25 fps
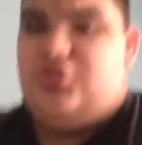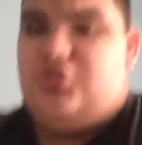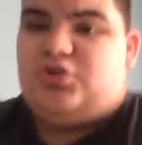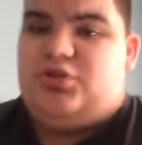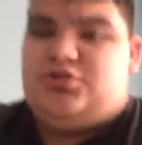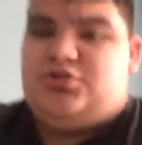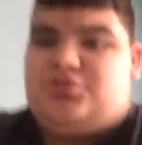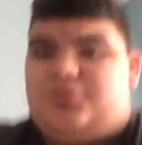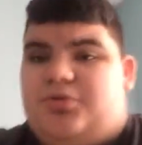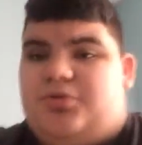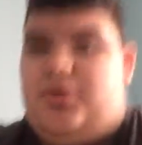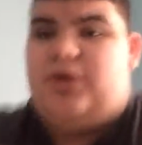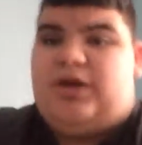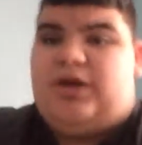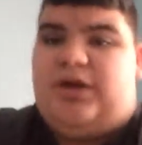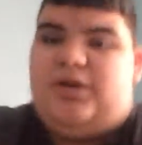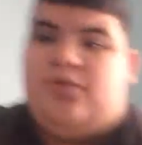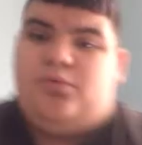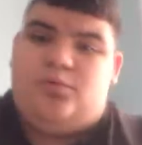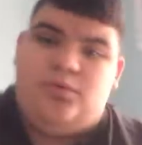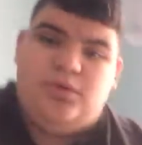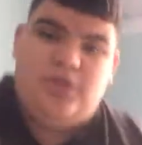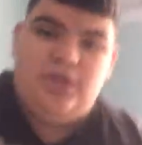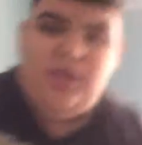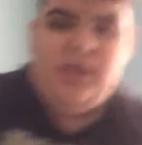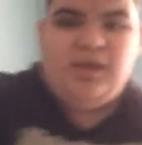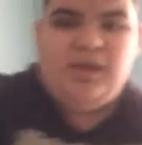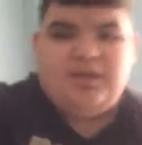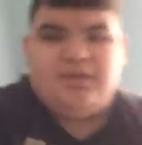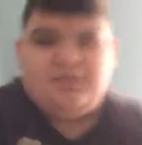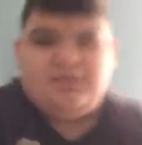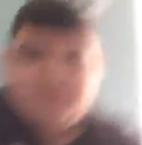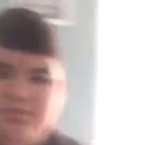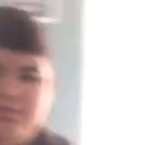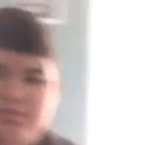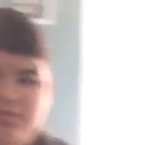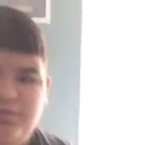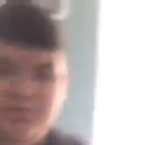So I don't kind of want to
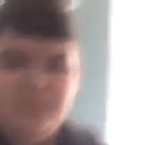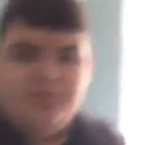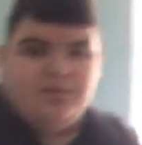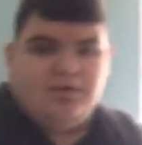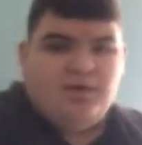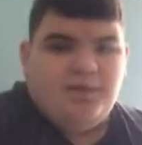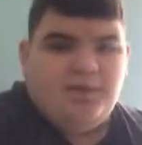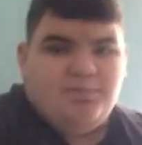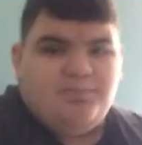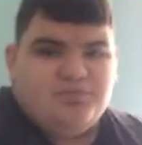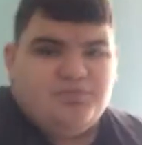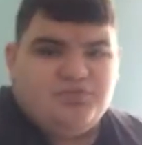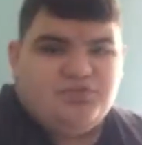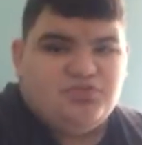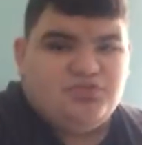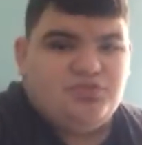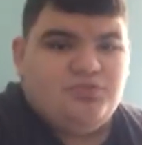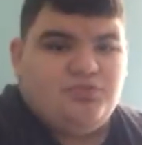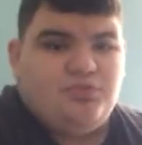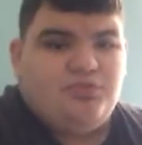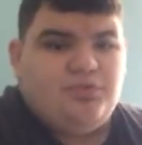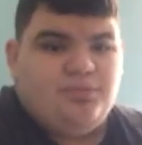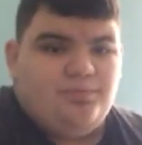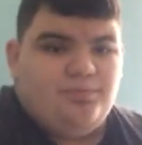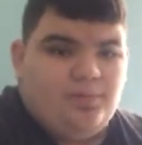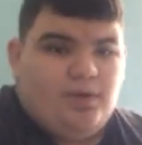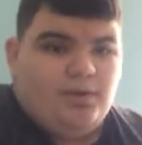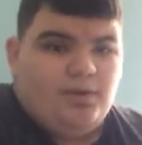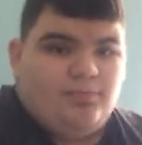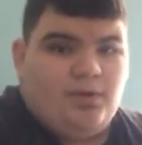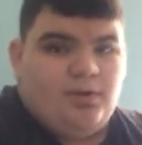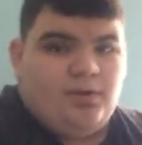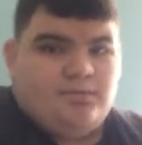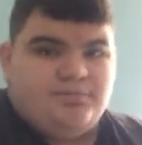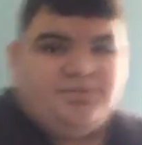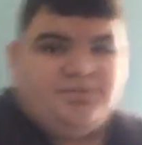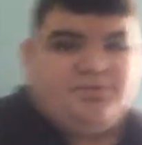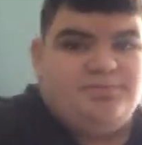edit the episode in my
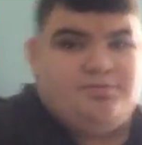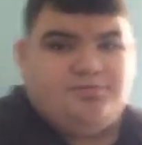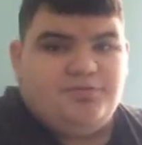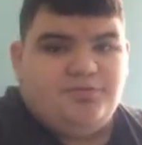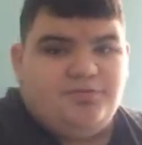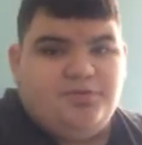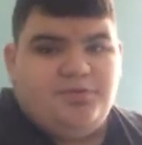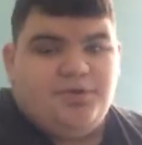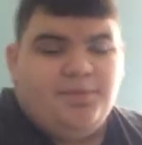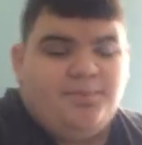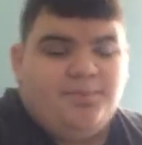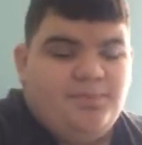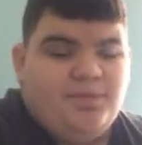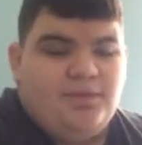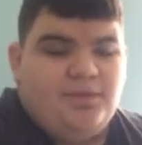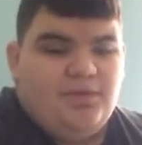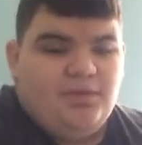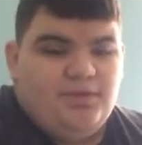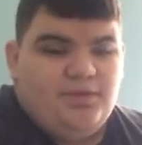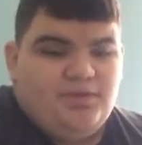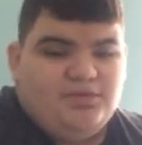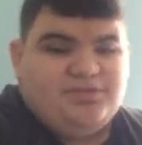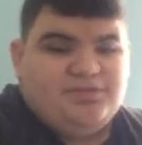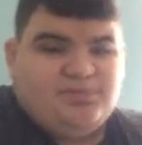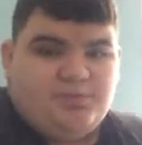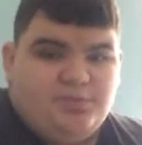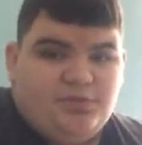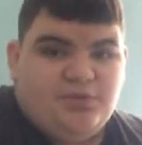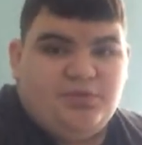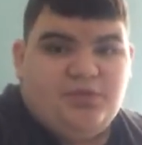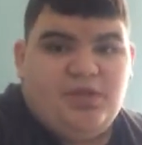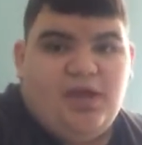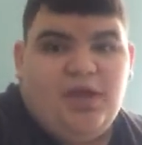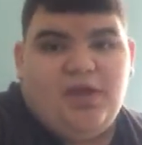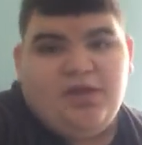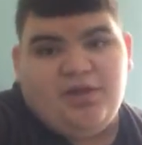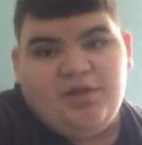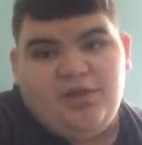mom's computer. Something,
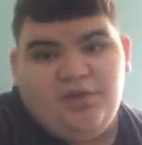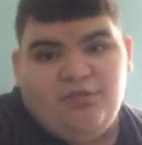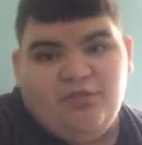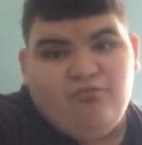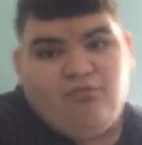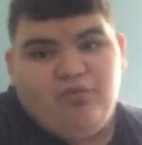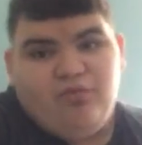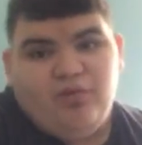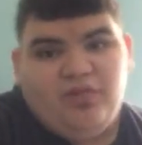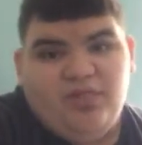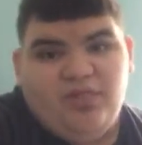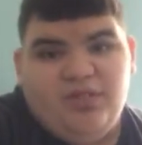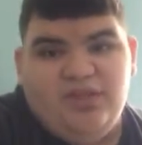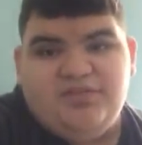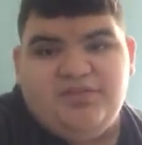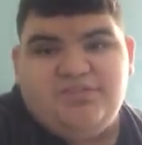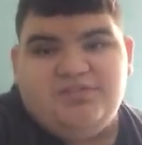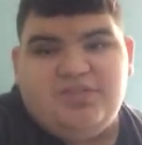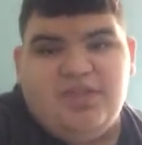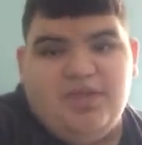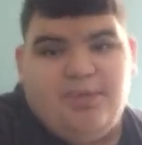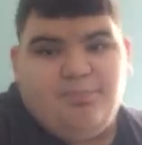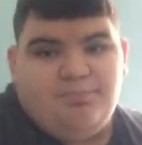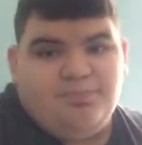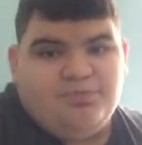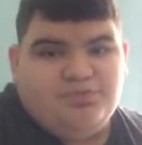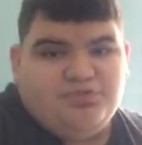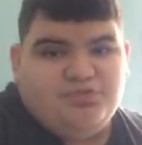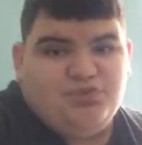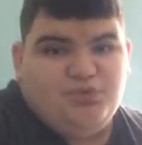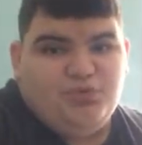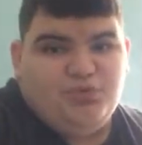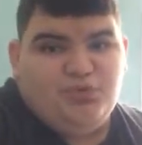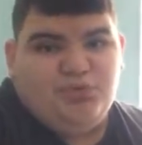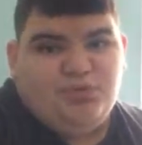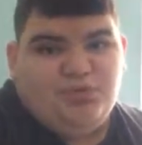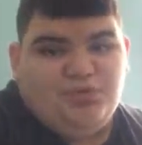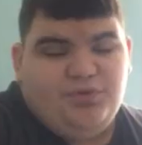I could have released the
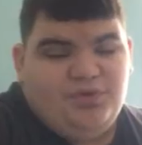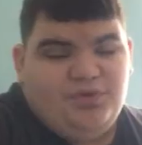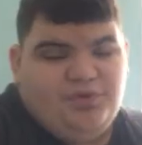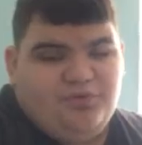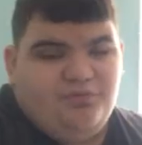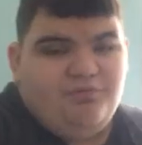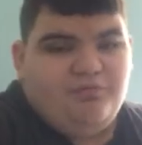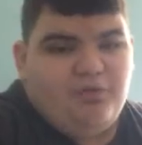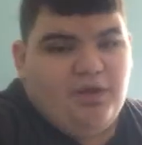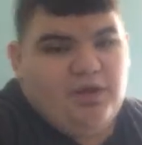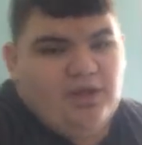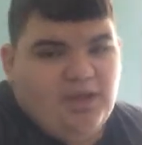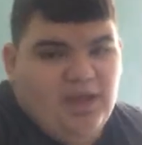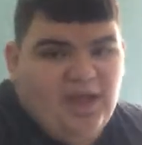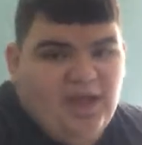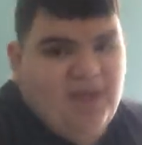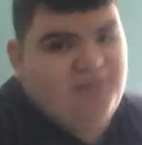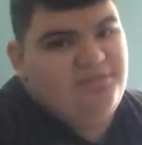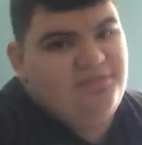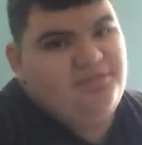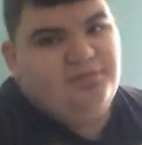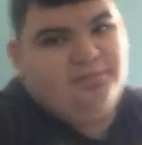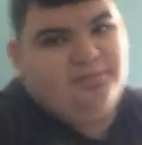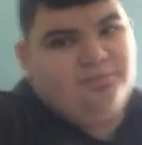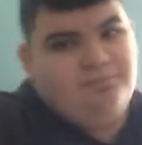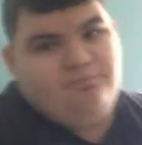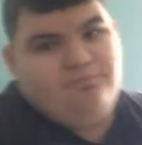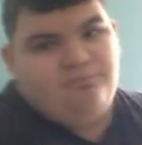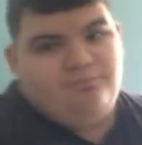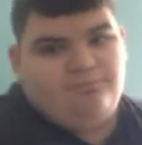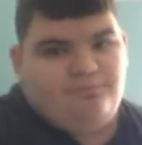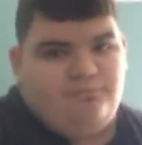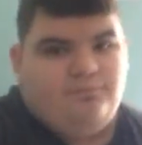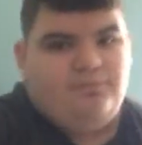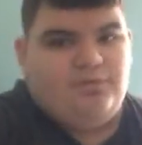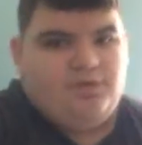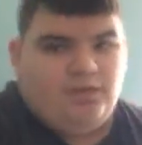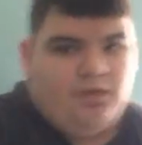episode if I had the
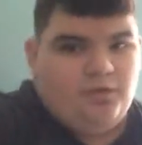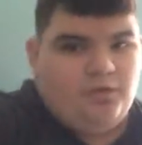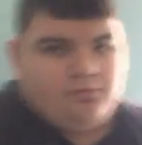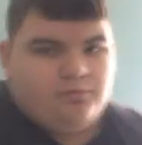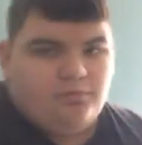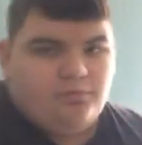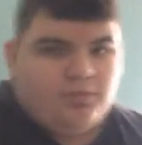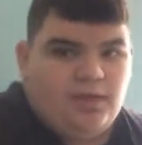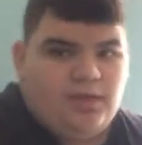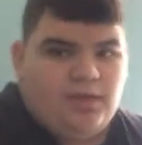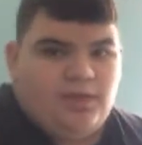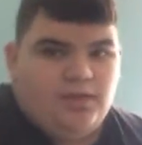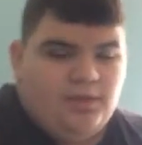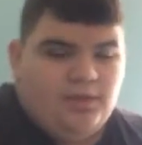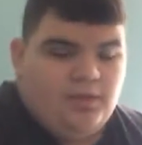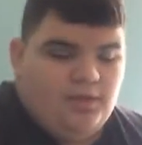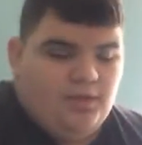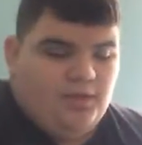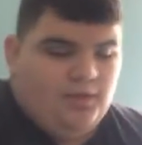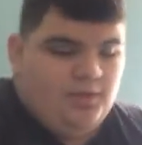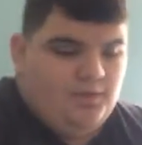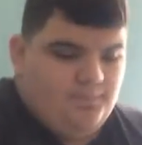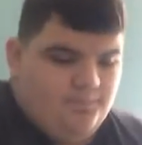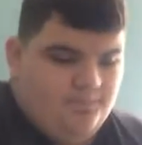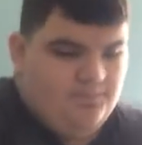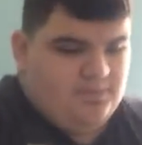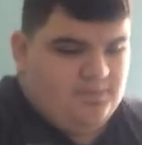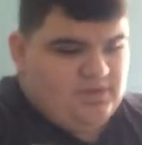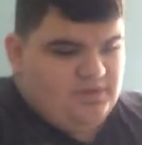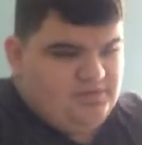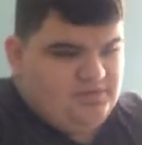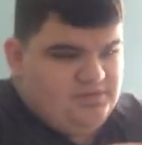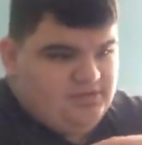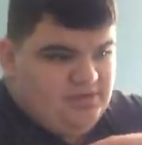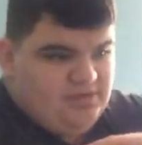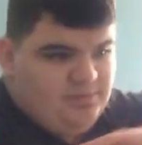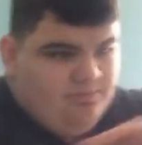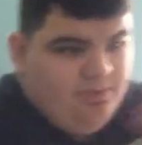video that I
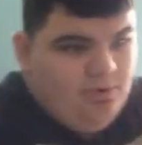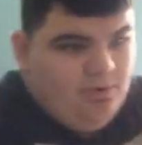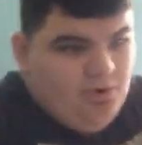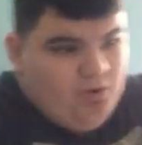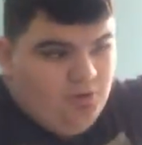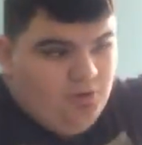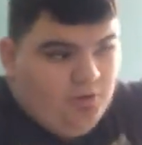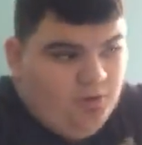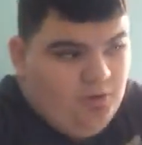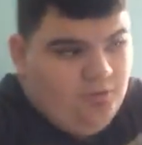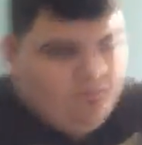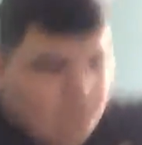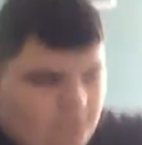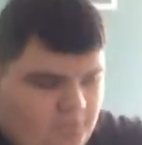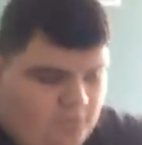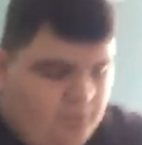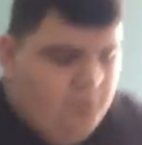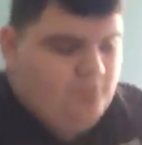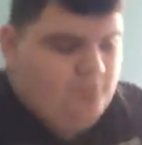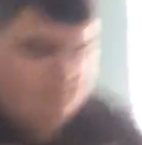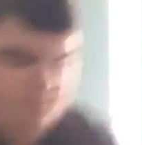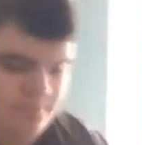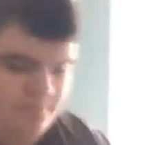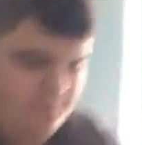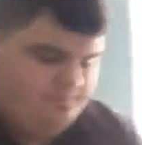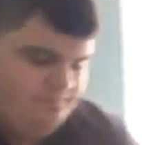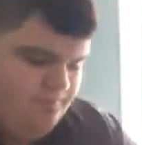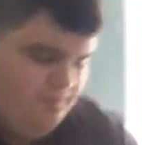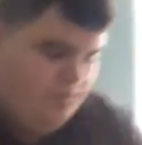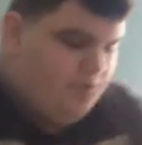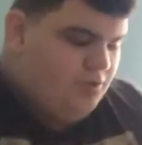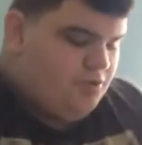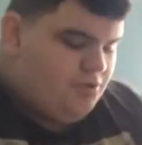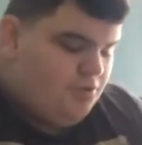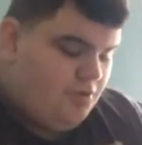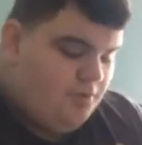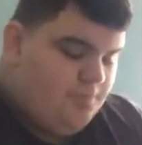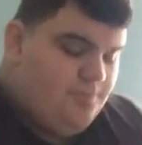did part of in
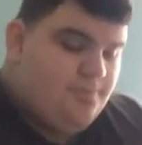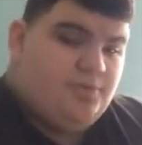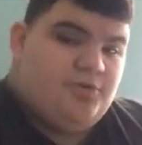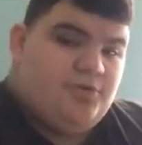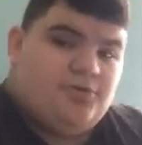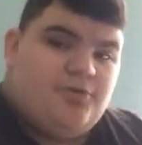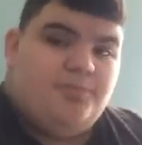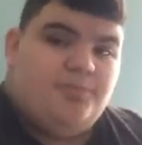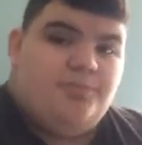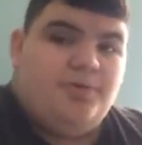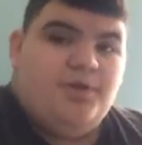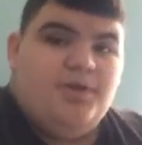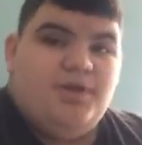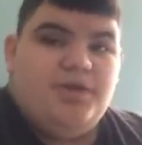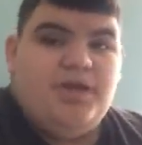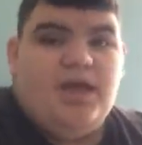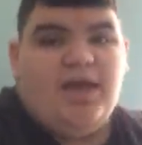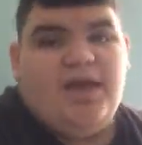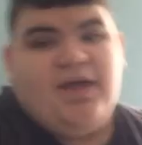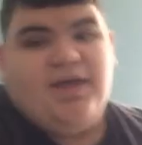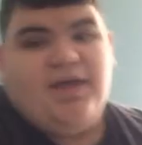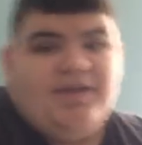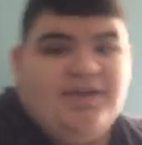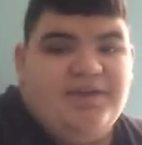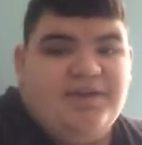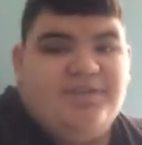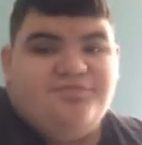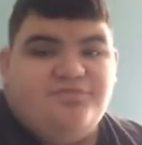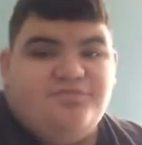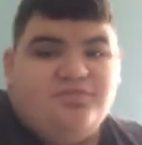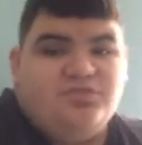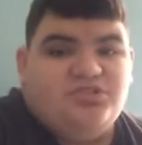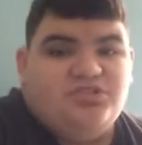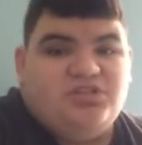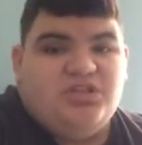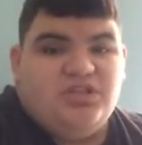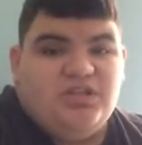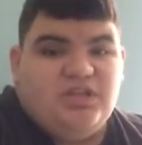my other computer. But, I
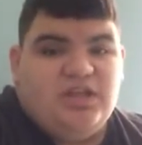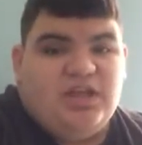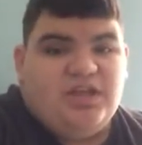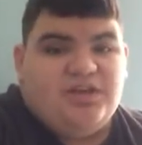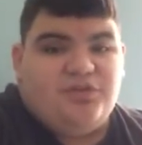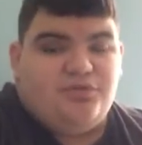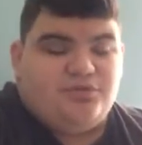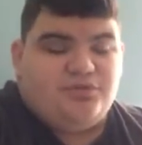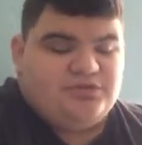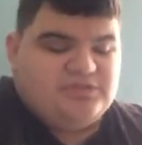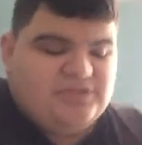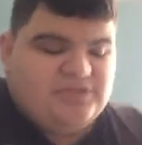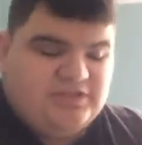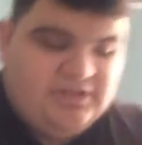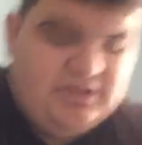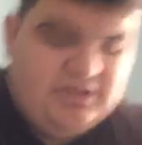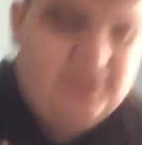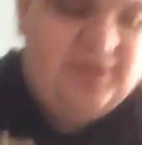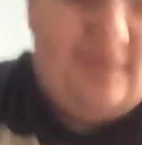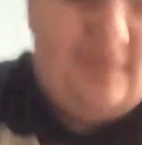don't.